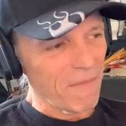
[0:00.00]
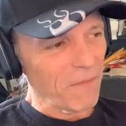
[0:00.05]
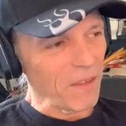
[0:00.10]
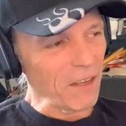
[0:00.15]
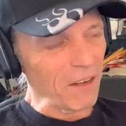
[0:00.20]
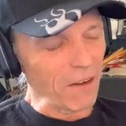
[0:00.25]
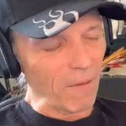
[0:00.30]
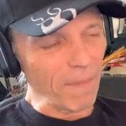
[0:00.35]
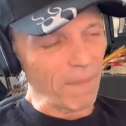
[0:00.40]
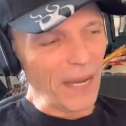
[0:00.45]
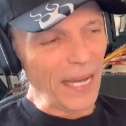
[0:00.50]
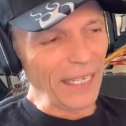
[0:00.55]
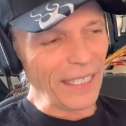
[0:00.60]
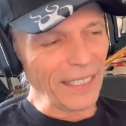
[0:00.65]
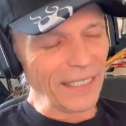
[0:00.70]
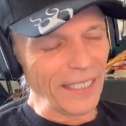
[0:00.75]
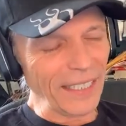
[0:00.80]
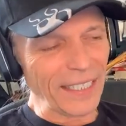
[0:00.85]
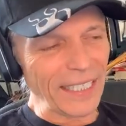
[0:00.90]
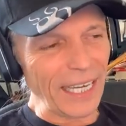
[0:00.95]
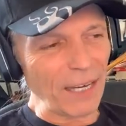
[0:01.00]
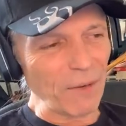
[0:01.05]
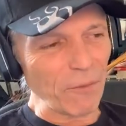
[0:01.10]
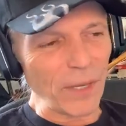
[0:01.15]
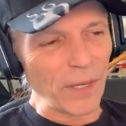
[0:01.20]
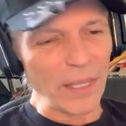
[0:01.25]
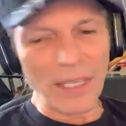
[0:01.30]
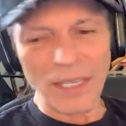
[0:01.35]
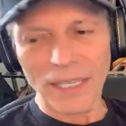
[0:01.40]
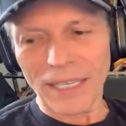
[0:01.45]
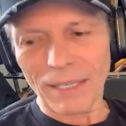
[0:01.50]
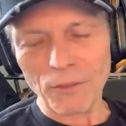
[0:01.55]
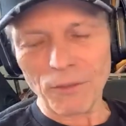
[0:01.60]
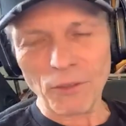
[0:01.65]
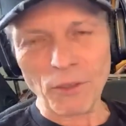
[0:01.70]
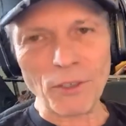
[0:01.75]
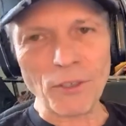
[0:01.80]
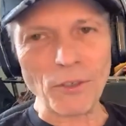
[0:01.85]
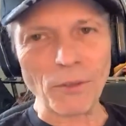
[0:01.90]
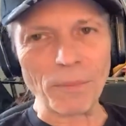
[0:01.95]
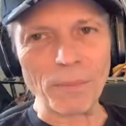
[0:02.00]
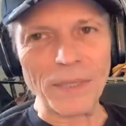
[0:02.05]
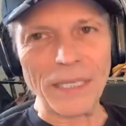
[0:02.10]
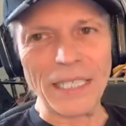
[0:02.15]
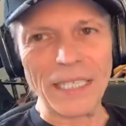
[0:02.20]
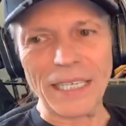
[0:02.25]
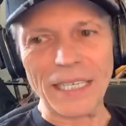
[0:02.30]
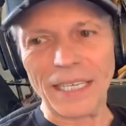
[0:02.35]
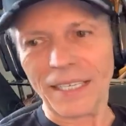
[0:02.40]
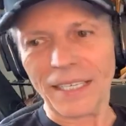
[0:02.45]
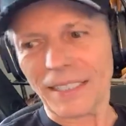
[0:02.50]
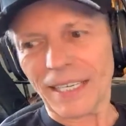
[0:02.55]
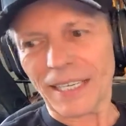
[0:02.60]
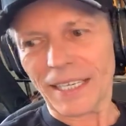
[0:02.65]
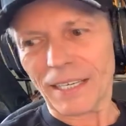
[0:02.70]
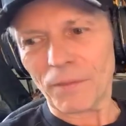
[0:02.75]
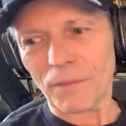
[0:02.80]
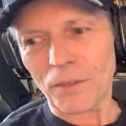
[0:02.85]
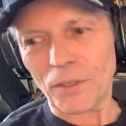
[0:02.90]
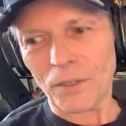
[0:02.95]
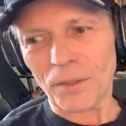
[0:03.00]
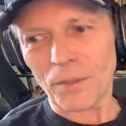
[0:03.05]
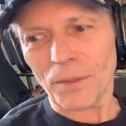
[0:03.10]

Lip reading: you know, back in the day, we didn't have social media that if